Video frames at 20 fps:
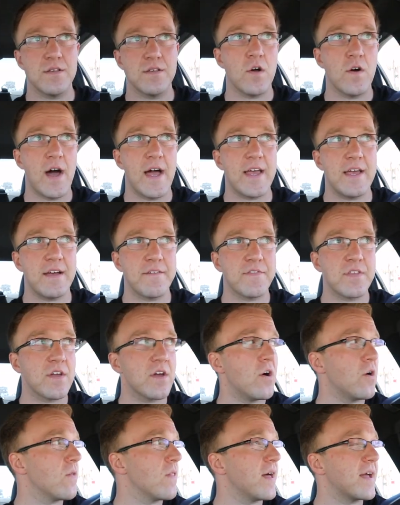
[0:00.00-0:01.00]
So I have to
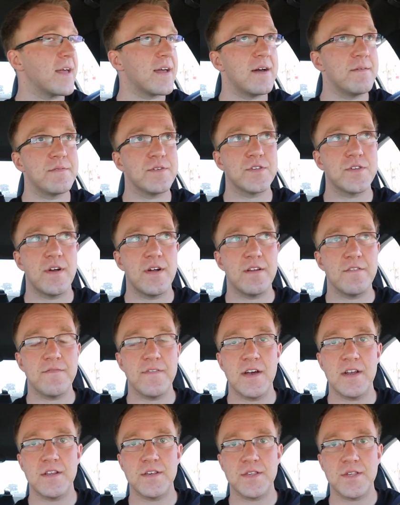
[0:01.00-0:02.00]
go like, I'm just trying to
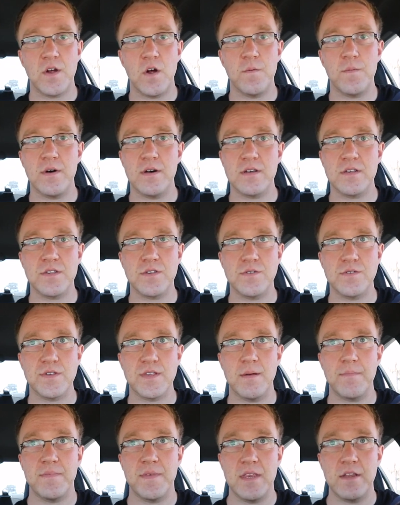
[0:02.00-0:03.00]
find a Starbucks or
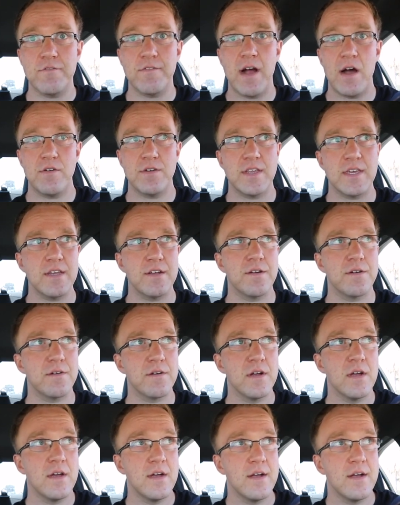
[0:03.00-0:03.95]
something around here